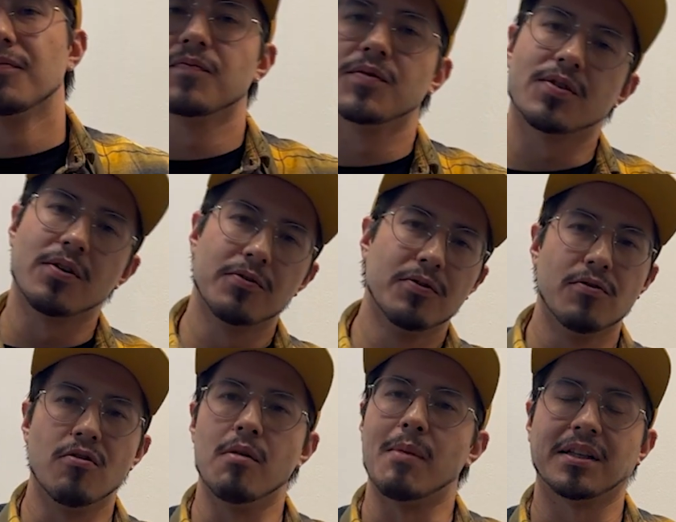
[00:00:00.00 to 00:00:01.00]
So
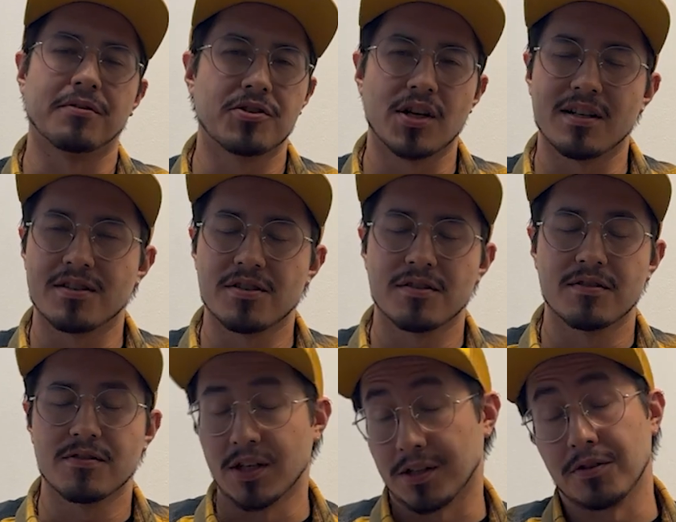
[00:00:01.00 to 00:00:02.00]
who am I to judge?
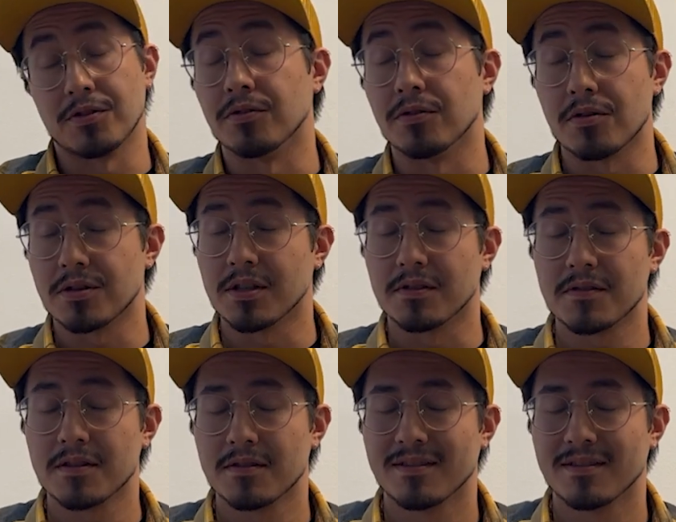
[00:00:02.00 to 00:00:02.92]
Just enjoy yourselves.